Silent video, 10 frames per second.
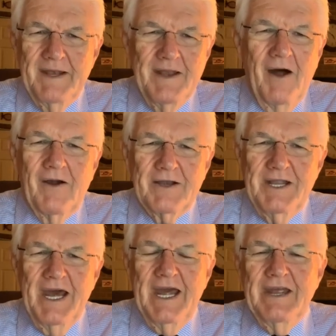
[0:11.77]
dark
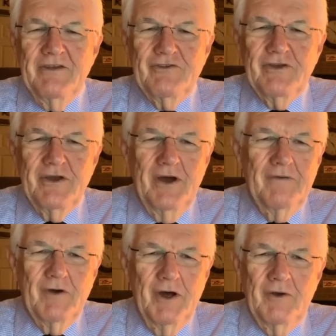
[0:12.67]
days
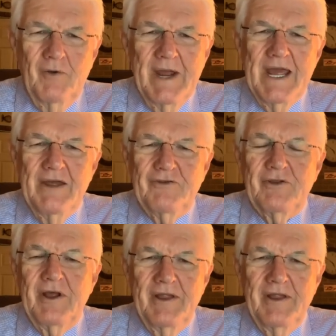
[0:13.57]
of unrest